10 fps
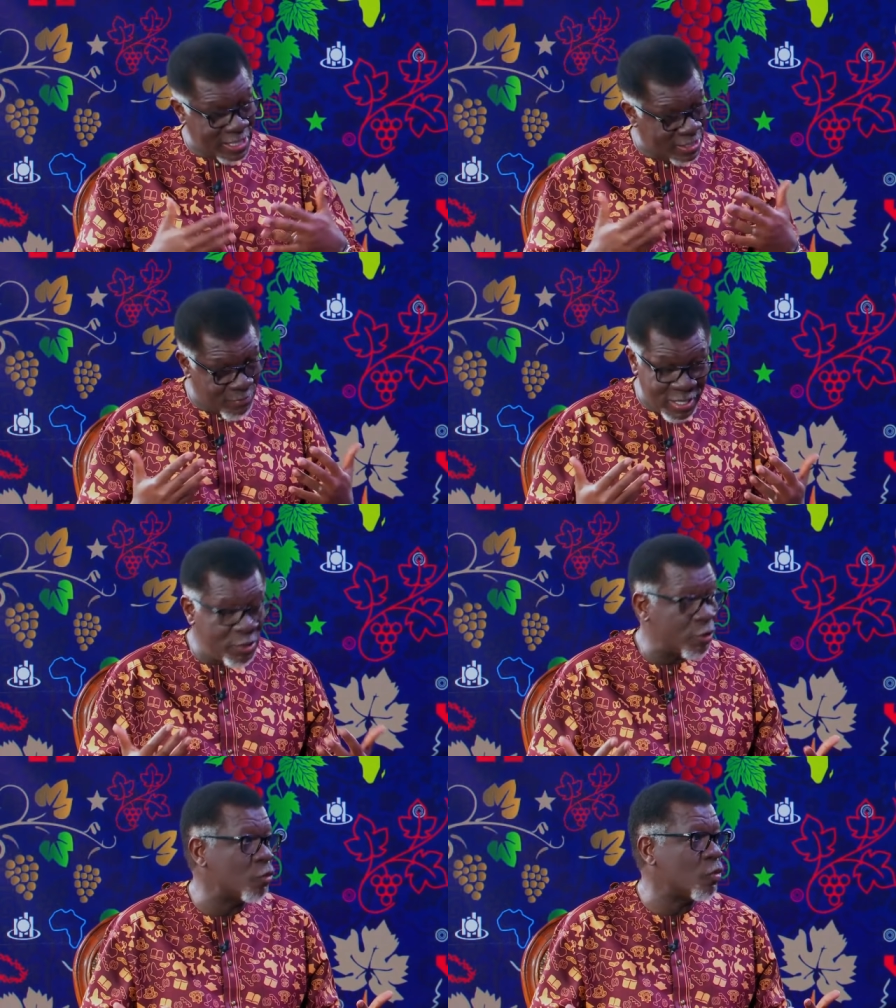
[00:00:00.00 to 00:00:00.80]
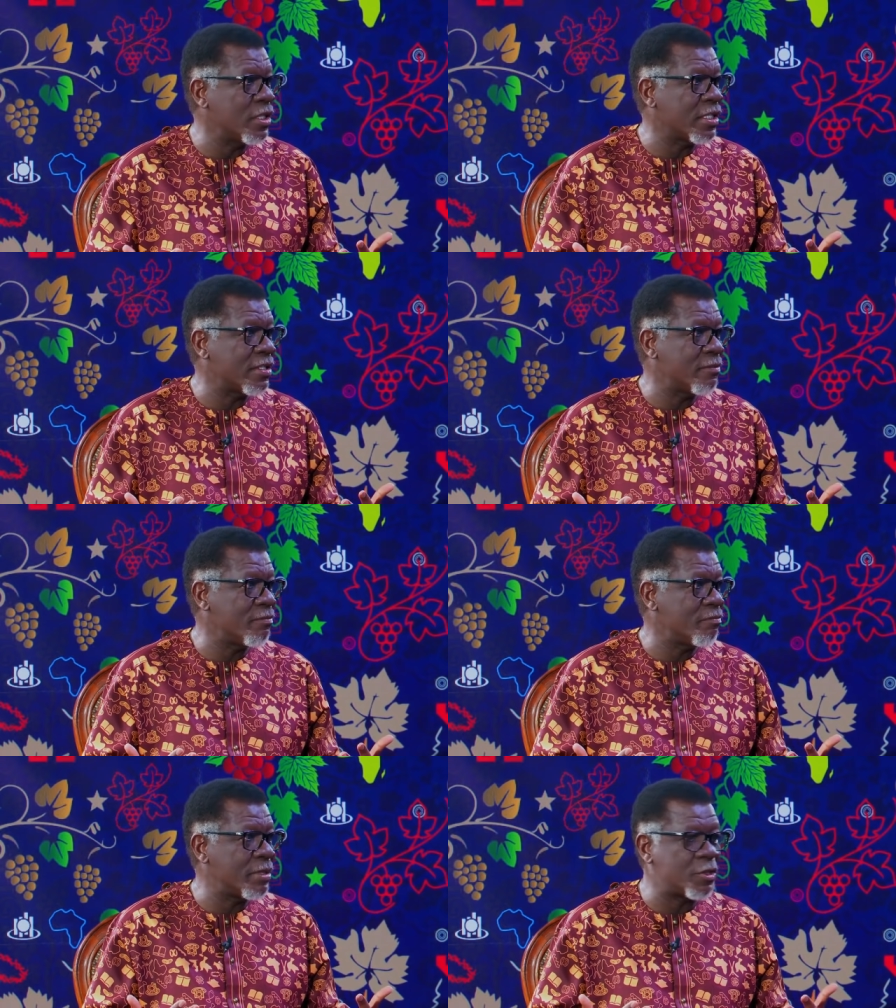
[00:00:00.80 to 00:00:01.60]
It may not work,
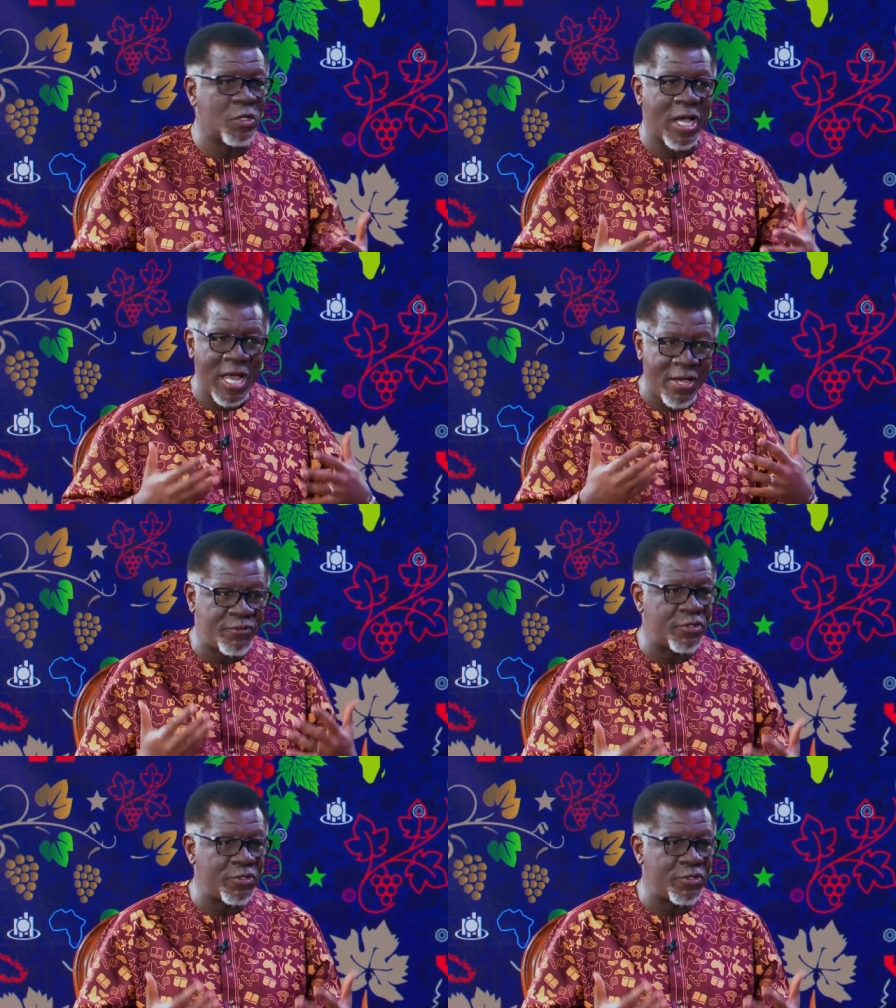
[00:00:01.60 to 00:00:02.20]
but you have